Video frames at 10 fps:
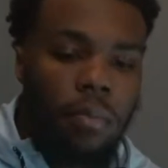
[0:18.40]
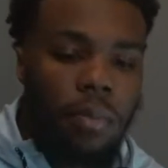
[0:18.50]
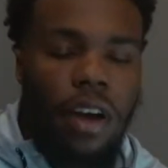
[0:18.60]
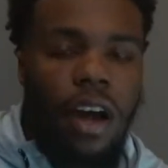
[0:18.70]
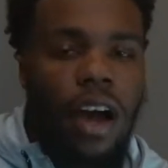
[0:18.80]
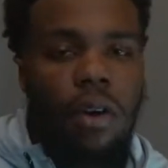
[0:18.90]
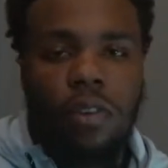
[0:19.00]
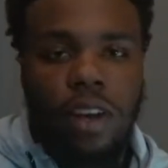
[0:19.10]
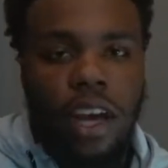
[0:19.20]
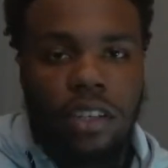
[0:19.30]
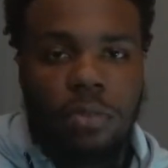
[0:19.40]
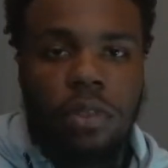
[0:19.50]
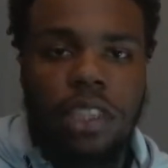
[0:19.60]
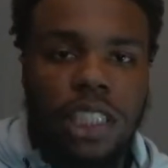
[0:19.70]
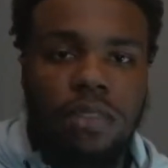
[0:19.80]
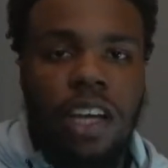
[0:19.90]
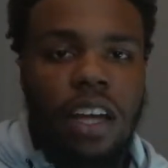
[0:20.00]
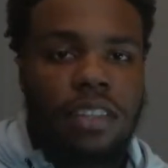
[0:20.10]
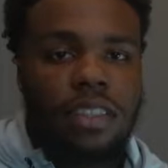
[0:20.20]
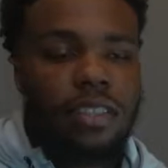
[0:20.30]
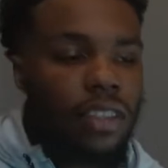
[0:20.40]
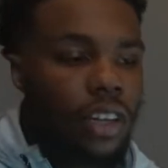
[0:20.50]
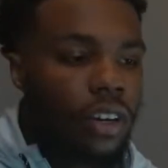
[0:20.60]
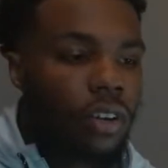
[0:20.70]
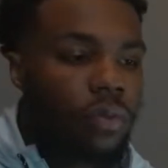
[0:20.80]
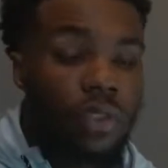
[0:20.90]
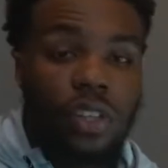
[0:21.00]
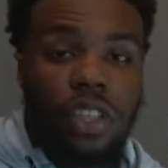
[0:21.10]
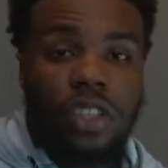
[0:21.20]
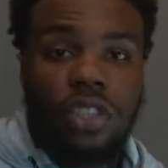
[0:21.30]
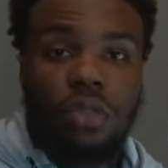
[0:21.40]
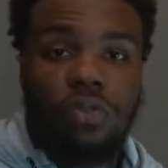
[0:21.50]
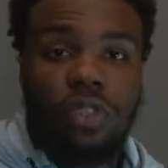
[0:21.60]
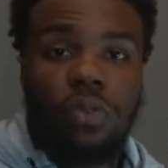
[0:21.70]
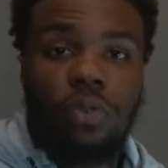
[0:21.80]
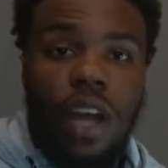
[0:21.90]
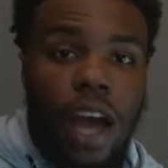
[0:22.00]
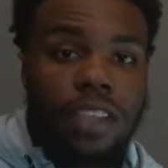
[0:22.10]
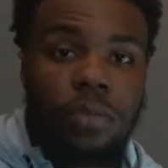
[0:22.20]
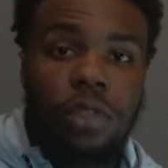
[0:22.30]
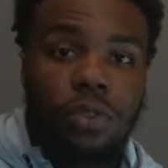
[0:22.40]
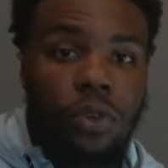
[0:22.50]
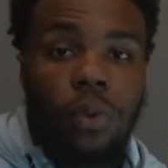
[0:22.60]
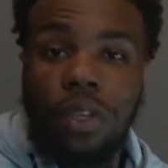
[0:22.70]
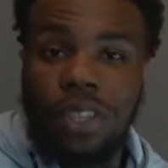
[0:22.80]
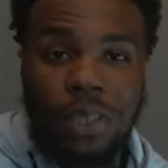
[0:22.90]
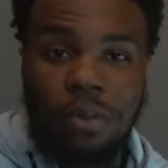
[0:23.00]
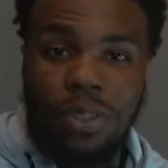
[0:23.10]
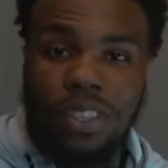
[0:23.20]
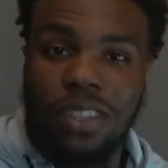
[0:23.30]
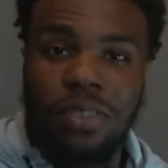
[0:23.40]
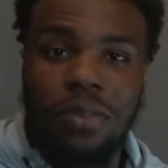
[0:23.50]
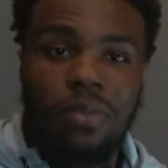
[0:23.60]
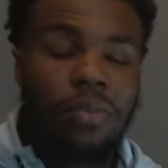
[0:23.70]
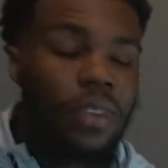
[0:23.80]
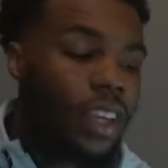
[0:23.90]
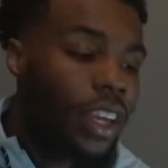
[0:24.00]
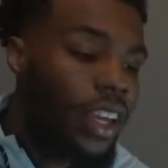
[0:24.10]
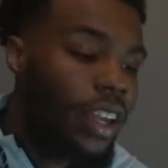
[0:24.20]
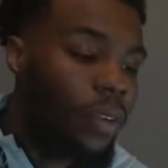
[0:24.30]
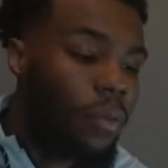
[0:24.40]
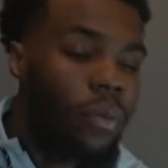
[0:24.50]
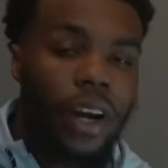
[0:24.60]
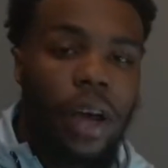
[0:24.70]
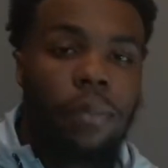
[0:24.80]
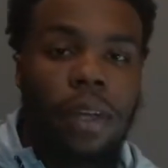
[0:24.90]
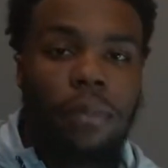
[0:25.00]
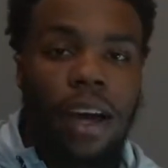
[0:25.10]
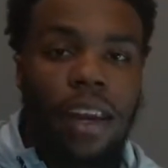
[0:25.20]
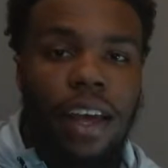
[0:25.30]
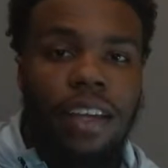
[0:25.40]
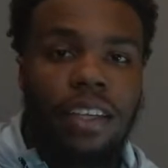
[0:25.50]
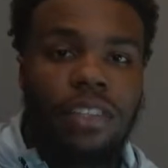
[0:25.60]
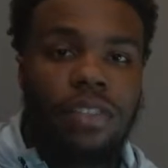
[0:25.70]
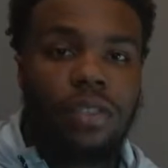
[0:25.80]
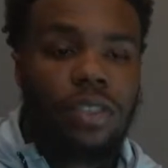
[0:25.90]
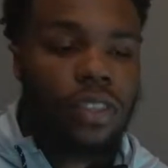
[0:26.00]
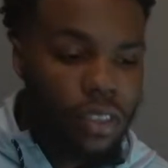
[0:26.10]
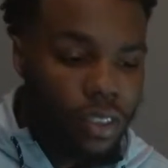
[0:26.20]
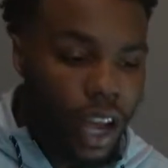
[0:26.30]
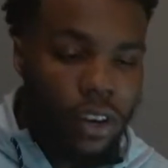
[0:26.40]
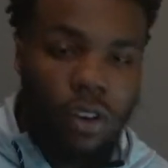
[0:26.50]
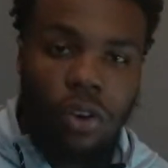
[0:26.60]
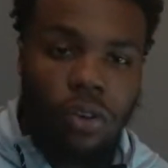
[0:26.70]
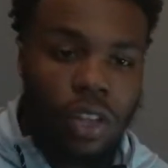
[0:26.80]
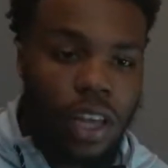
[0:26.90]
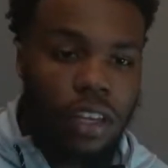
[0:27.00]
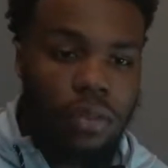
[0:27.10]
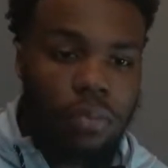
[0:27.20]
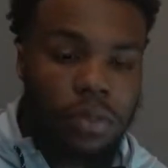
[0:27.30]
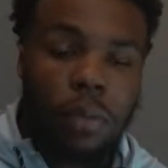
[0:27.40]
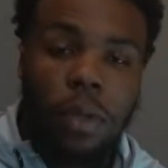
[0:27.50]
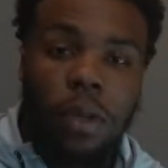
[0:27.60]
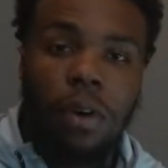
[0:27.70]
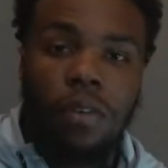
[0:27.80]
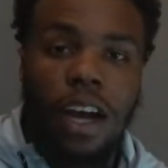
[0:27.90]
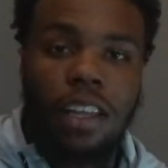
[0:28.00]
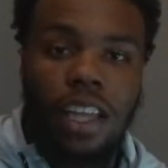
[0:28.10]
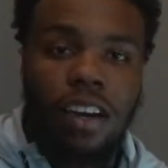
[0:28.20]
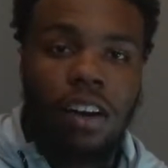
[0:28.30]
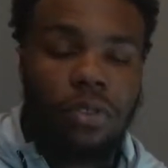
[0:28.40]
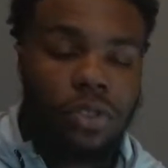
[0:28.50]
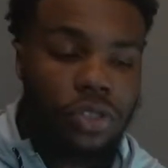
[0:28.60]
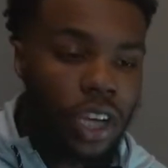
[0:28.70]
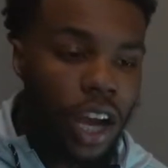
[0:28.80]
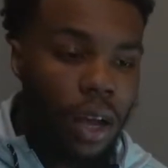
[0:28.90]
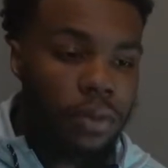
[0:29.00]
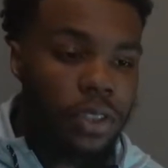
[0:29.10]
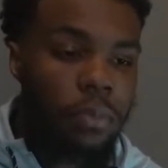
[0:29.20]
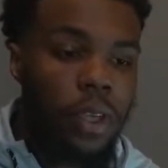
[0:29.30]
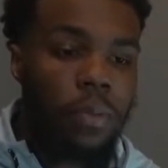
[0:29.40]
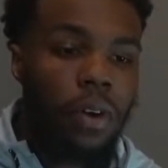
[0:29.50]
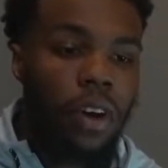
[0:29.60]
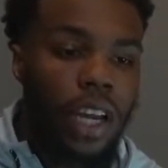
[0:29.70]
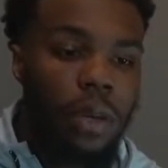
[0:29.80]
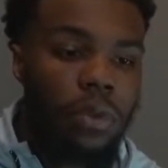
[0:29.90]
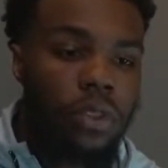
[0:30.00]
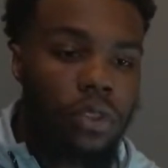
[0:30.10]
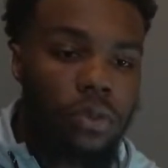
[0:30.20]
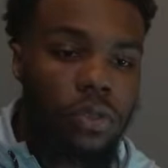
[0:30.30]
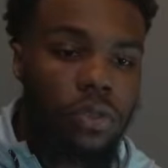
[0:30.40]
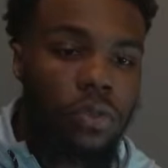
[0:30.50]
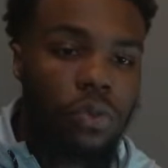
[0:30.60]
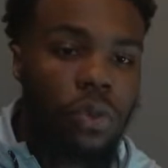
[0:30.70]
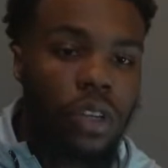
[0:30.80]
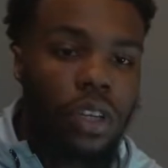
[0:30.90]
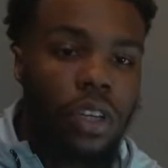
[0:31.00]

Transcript: But however, I don't believe that's a real excuse for you not to be doing what you're supposed to do. And what I mean by that is I know like some people have got laid off their jobs, some people aren't able to do